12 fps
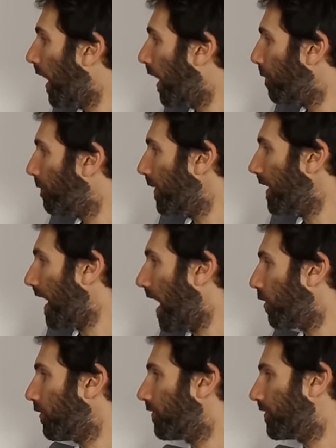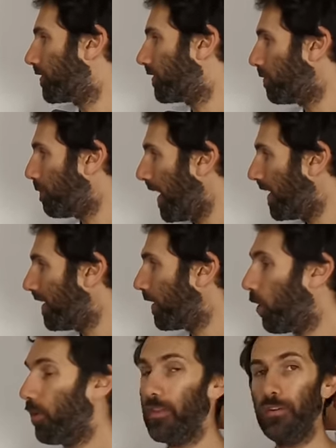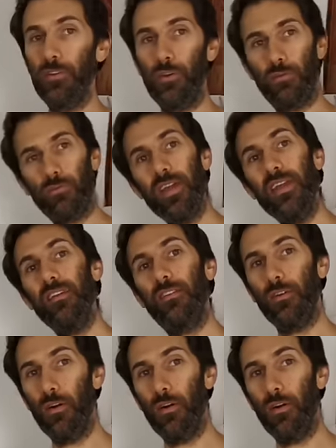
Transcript: Um, now, depending on the degree